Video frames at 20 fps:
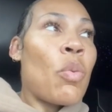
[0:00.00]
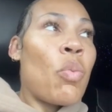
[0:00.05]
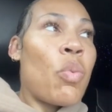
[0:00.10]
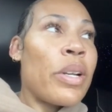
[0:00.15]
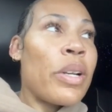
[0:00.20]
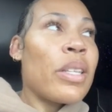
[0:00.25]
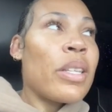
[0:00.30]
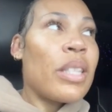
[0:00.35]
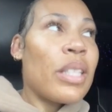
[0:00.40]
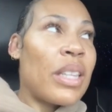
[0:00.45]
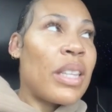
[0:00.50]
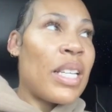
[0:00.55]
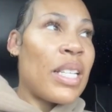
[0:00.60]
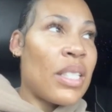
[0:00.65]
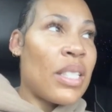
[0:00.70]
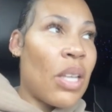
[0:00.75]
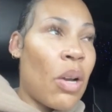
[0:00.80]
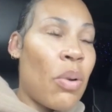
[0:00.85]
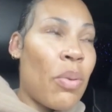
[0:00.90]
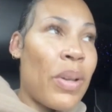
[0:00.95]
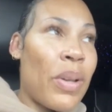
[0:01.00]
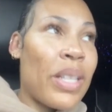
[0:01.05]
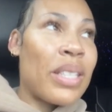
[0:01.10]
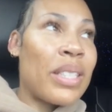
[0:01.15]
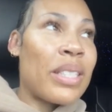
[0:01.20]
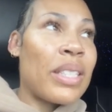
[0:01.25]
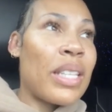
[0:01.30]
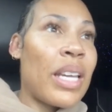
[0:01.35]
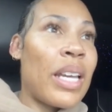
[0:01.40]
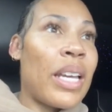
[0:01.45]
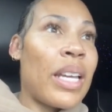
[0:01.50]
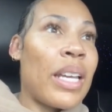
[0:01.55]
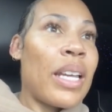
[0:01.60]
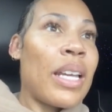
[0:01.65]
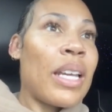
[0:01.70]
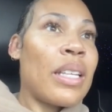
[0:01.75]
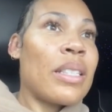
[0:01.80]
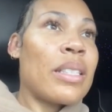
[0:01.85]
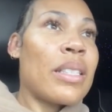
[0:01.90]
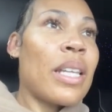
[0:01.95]
one of the things I always say
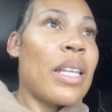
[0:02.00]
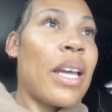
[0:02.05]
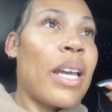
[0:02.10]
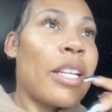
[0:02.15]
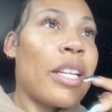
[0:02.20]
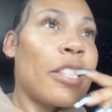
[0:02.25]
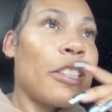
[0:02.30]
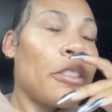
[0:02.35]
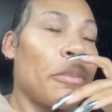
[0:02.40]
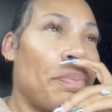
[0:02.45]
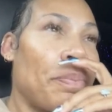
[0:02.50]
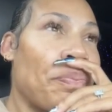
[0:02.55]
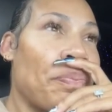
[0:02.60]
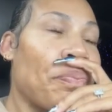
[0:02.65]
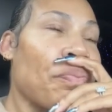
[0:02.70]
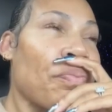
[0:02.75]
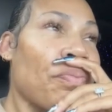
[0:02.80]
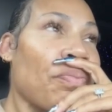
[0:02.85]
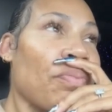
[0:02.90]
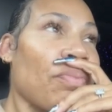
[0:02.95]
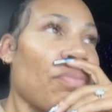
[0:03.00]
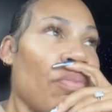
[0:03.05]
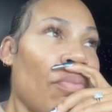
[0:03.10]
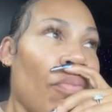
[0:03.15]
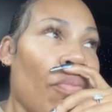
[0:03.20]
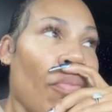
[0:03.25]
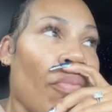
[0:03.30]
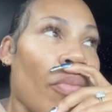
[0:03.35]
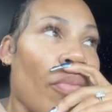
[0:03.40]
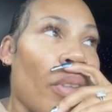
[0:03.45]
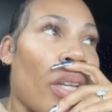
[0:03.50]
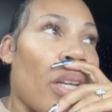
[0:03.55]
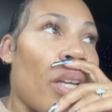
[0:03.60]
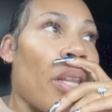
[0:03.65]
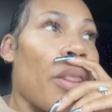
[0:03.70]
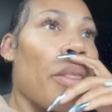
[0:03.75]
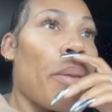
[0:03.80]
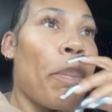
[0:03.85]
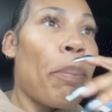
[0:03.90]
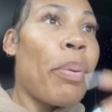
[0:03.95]
is, like,
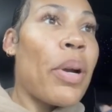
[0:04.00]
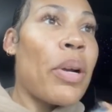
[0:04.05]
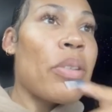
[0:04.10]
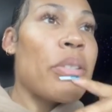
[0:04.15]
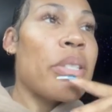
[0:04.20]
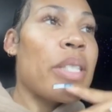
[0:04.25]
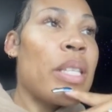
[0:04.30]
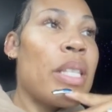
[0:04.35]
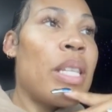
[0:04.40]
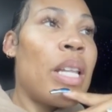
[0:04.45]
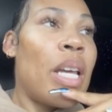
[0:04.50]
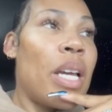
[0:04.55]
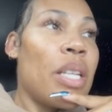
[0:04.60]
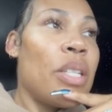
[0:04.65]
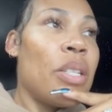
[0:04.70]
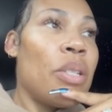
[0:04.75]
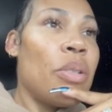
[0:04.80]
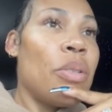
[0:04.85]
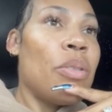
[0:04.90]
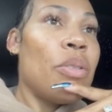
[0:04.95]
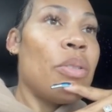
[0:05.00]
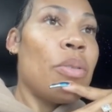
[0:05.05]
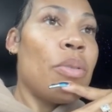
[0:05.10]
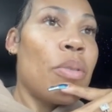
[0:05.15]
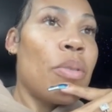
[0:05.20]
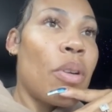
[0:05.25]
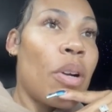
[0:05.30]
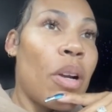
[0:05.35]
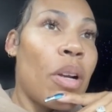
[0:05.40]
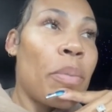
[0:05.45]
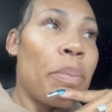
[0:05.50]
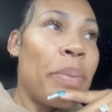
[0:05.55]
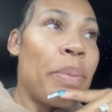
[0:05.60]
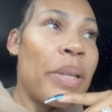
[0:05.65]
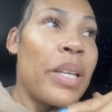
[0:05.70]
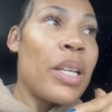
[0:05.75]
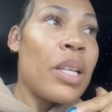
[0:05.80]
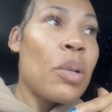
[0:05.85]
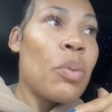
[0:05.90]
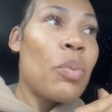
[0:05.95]
the person that you are
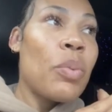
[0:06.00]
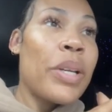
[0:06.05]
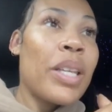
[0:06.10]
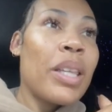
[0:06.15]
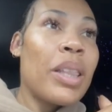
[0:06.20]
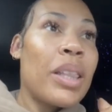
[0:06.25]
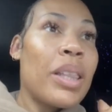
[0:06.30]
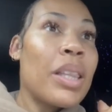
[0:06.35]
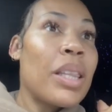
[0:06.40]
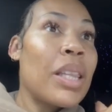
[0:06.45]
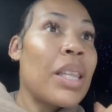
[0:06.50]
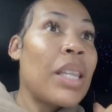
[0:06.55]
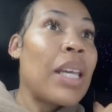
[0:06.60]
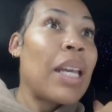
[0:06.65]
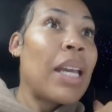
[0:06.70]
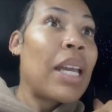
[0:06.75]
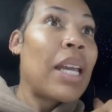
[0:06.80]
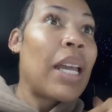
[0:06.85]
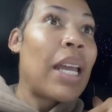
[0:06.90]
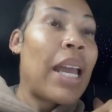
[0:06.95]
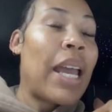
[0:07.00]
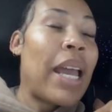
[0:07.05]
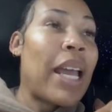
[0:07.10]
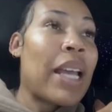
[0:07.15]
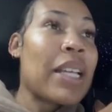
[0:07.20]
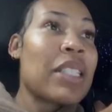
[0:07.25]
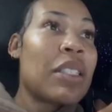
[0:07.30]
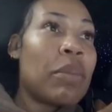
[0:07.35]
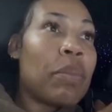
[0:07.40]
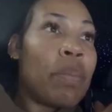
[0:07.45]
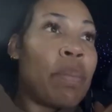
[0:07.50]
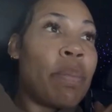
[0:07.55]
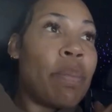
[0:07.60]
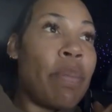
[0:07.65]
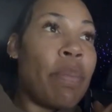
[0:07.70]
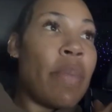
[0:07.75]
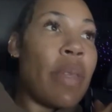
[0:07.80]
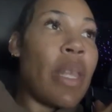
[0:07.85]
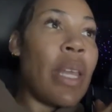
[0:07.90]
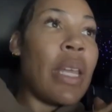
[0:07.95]
being with has to,
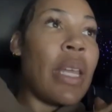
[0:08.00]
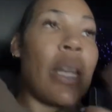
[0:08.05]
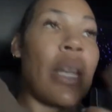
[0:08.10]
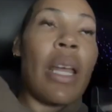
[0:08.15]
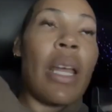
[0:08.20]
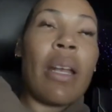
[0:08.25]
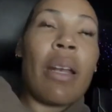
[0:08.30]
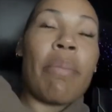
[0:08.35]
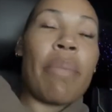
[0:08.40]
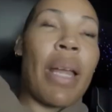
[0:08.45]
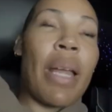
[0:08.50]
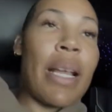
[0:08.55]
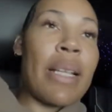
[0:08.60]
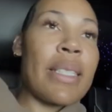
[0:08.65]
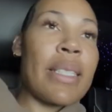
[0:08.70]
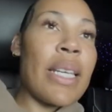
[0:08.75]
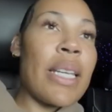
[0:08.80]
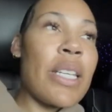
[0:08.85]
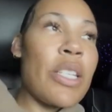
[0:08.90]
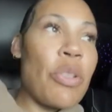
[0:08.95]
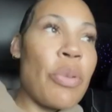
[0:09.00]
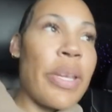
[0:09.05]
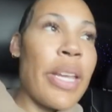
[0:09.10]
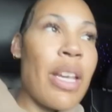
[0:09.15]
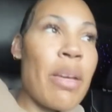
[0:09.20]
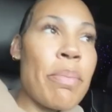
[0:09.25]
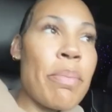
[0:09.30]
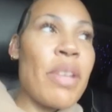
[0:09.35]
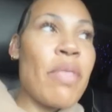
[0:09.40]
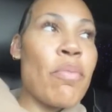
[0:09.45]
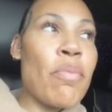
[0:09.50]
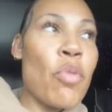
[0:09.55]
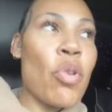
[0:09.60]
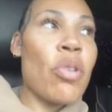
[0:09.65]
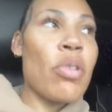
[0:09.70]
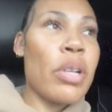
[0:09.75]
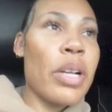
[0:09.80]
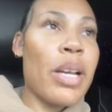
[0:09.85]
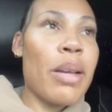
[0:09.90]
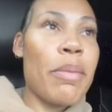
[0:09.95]
and I'm not saying you can't be a
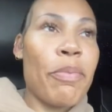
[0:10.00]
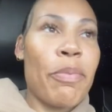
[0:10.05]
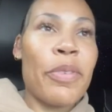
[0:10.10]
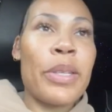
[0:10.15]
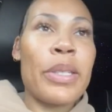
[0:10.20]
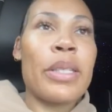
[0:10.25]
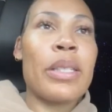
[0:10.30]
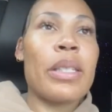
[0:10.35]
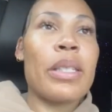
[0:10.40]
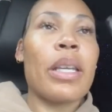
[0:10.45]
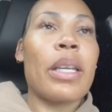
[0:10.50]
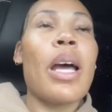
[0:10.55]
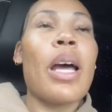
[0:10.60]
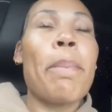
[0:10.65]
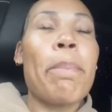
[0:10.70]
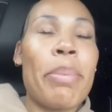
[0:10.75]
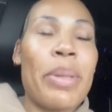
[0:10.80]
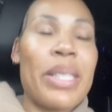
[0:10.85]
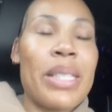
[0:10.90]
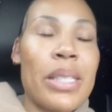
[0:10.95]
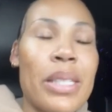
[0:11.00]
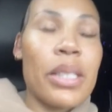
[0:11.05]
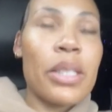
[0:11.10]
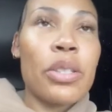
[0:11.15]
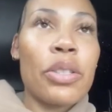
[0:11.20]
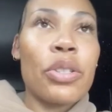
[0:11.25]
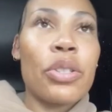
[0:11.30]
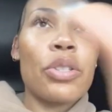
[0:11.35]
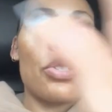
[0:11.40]
moral compass